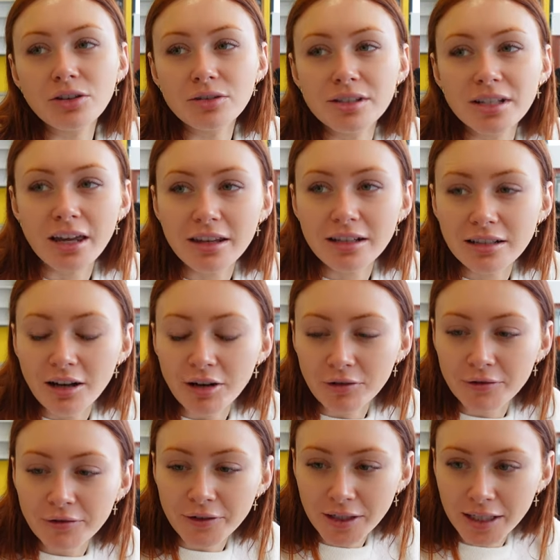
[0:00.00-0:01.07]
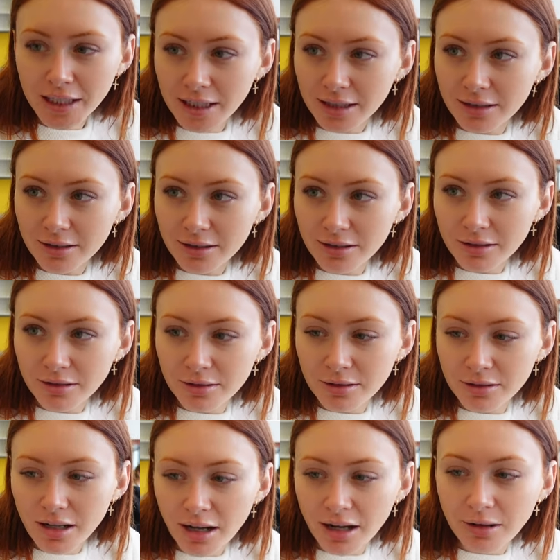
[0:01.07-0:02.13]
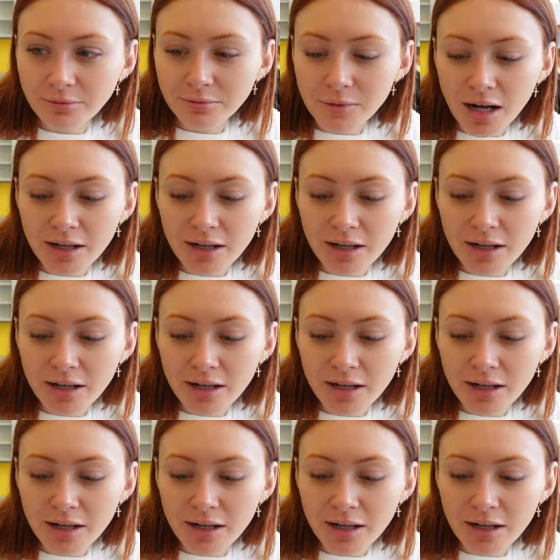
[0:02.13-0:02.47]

You used to get these little free um,